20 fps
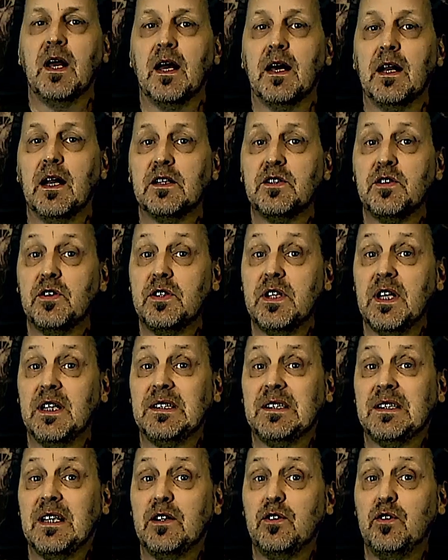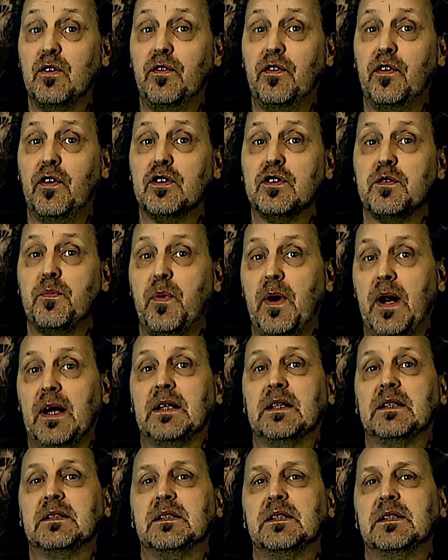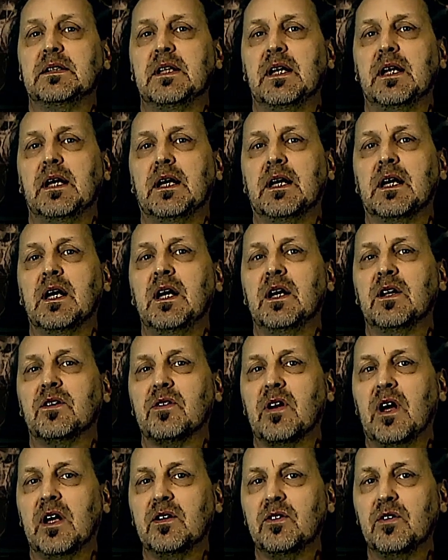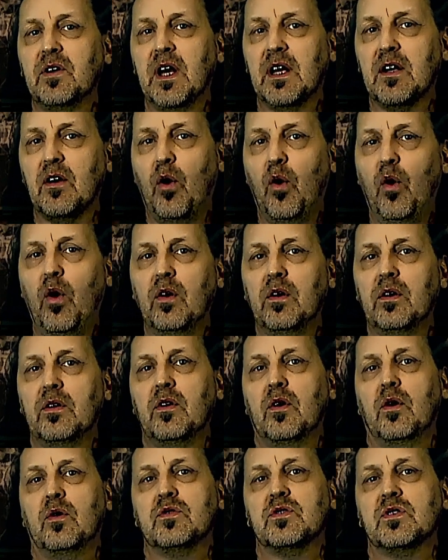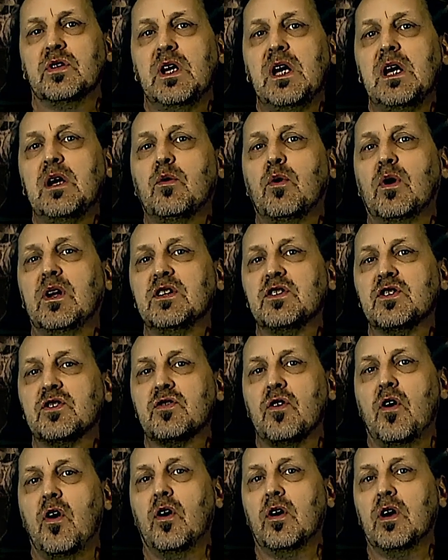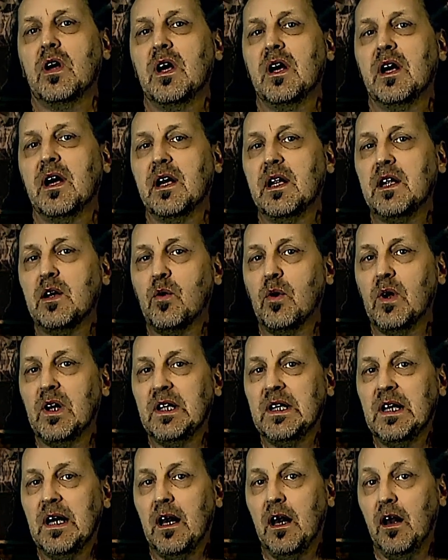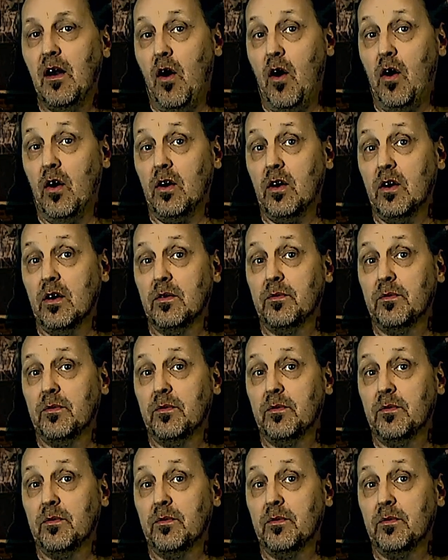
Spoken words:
And I suggest that you first practice this lick, trying to get all the notes equally strong and equally long.